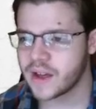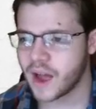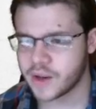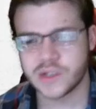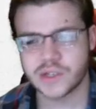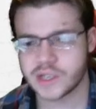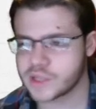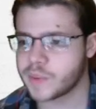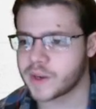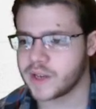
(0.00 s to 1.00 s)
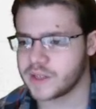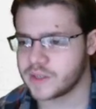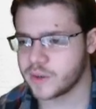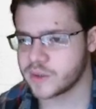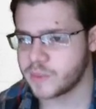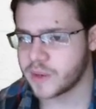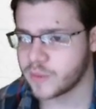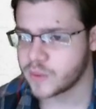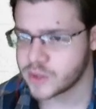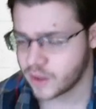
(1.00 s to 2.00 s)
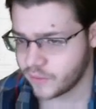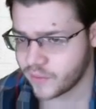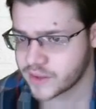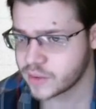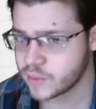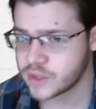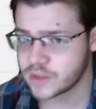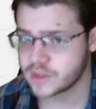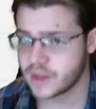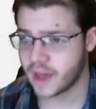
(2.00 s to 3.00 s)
I would usually expect it at 0 speed, which is Uninvested, which is at